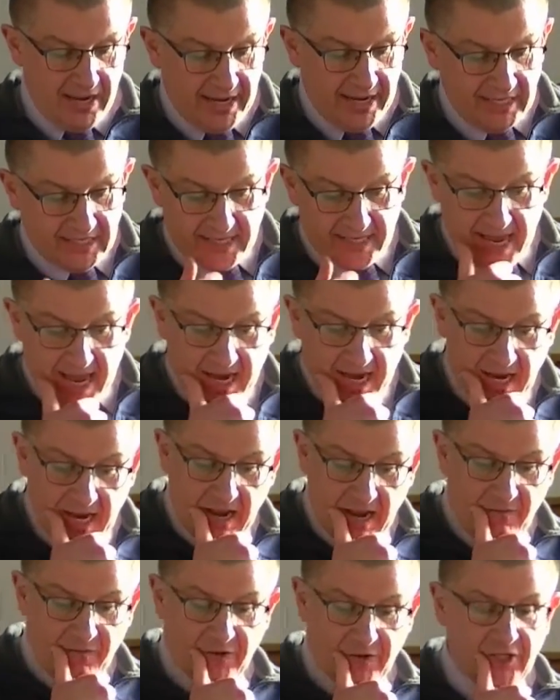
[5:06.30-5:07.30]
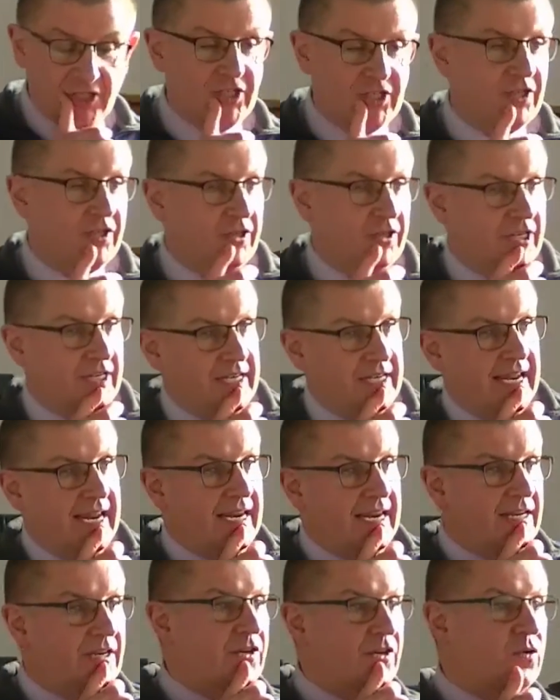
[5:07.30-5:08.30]
Next then, in verses
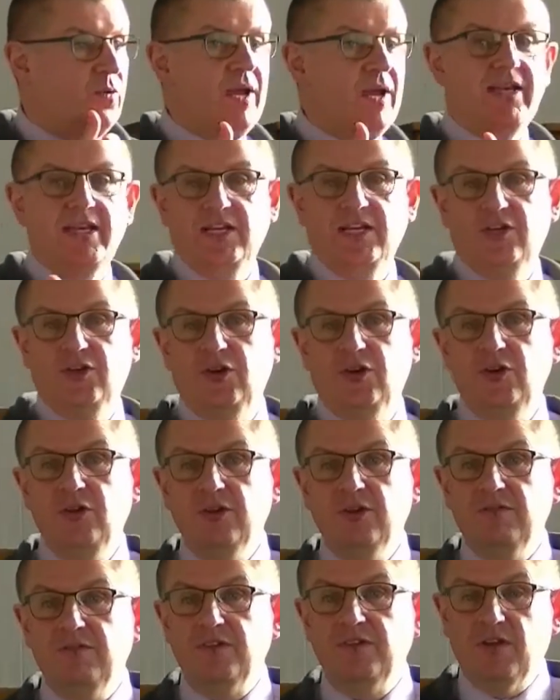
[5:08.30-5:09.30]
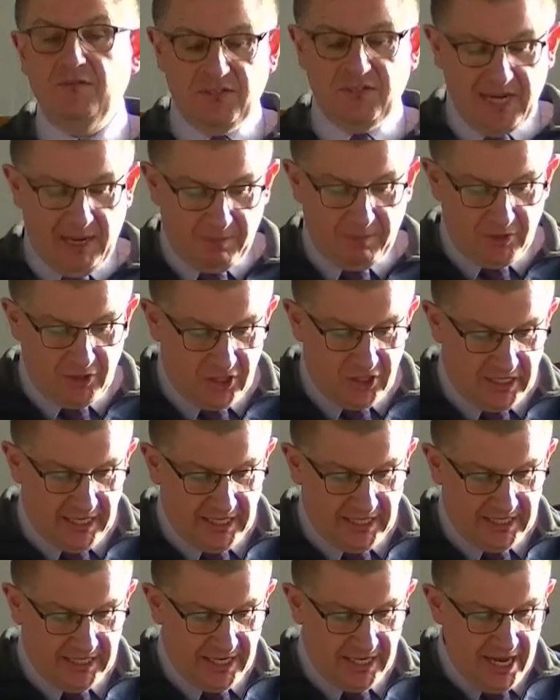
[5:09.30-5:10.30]
13 to 22 of chapter
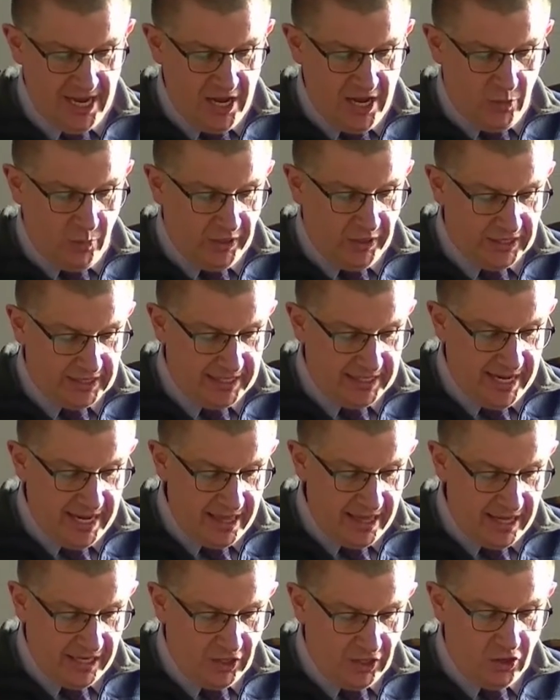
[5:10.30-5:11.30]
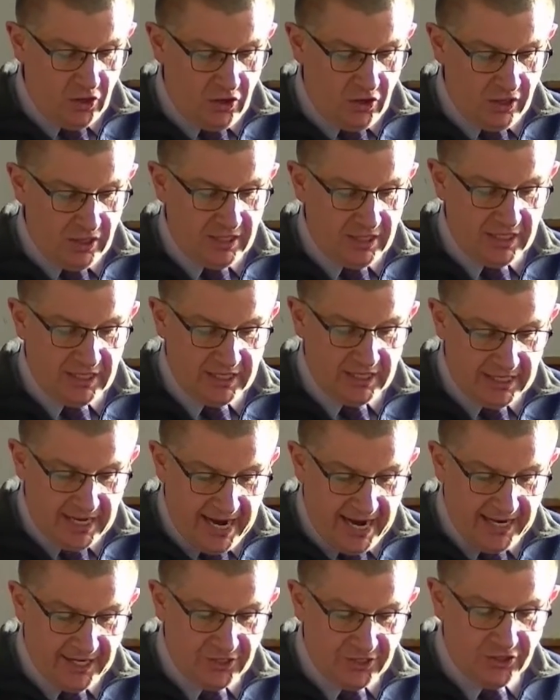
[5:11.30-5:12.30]
6, we see that God
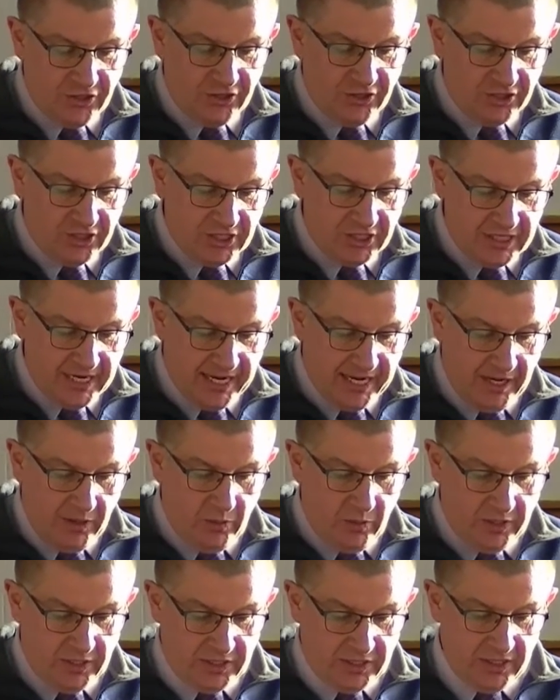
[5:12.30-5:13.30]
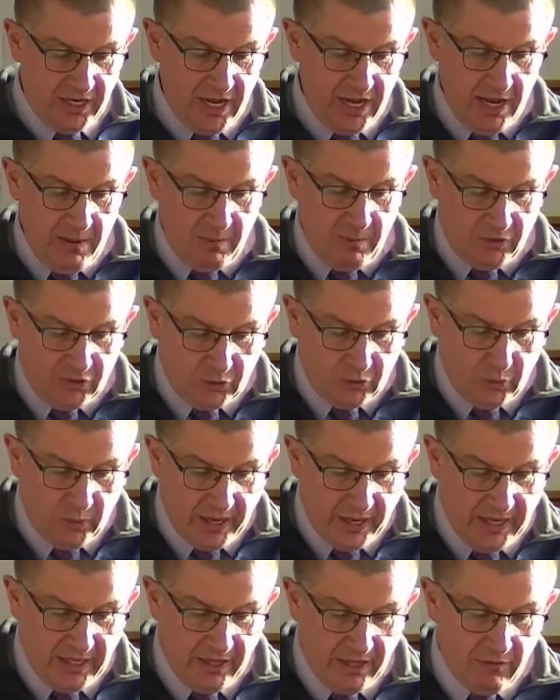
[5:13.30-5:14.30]
decides to distinguish
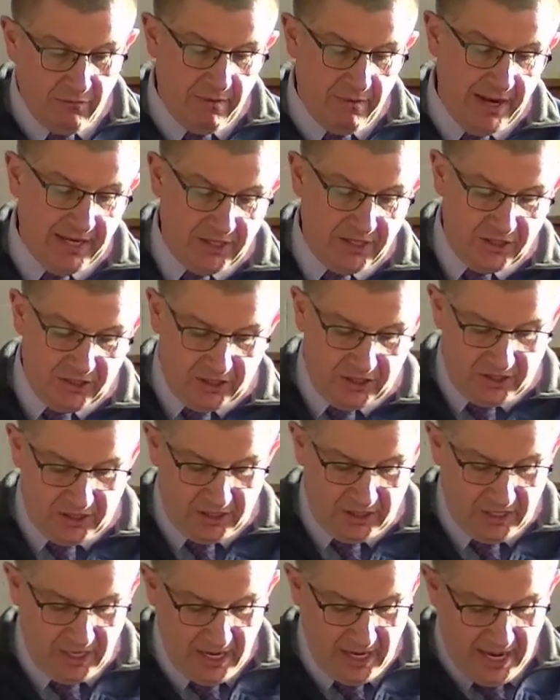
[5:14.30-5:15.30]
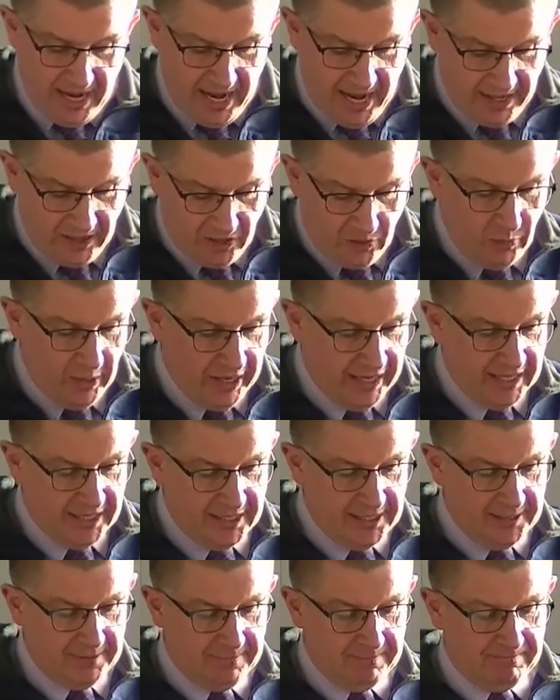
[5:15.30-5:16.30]
between the righteous and the
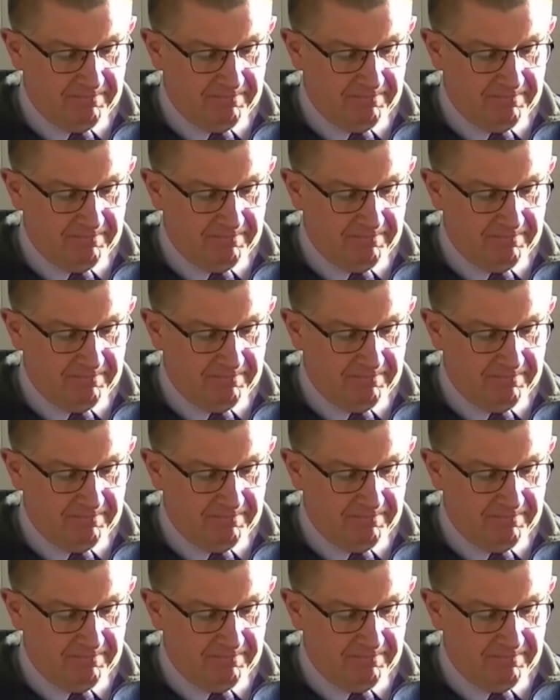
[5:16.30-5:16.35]
wicked.